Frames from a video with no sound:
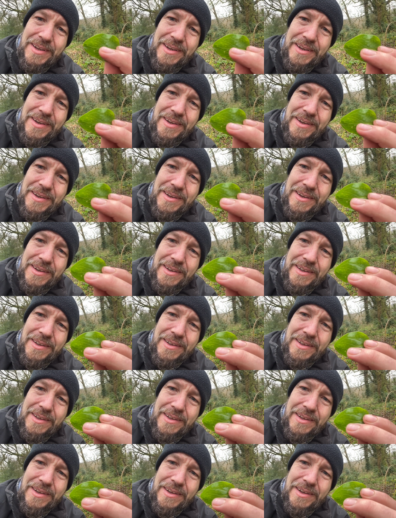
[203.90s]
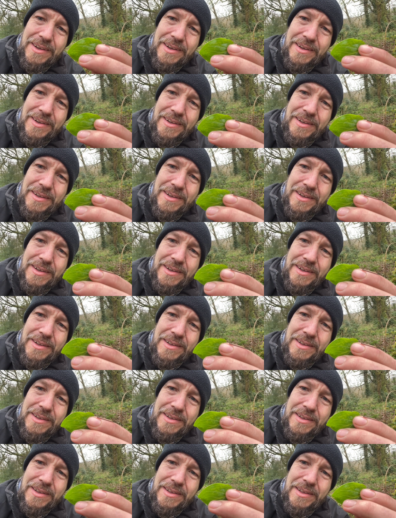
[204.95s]

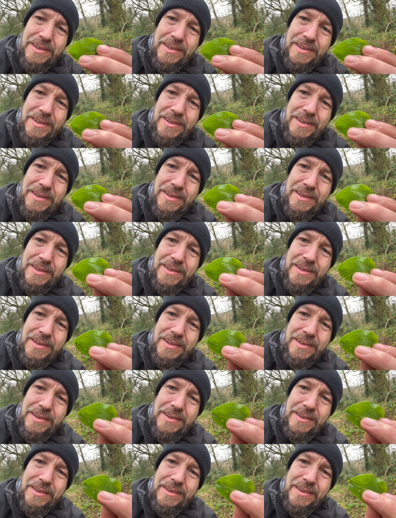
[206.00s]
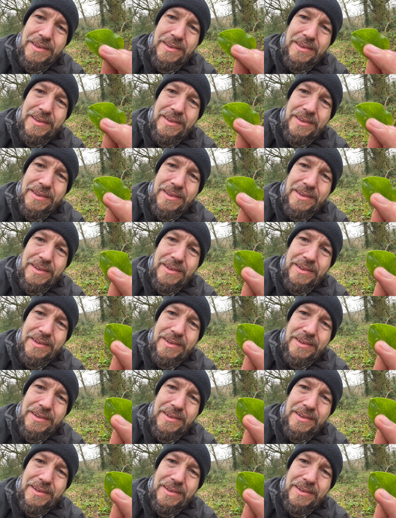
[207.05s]
[no speech]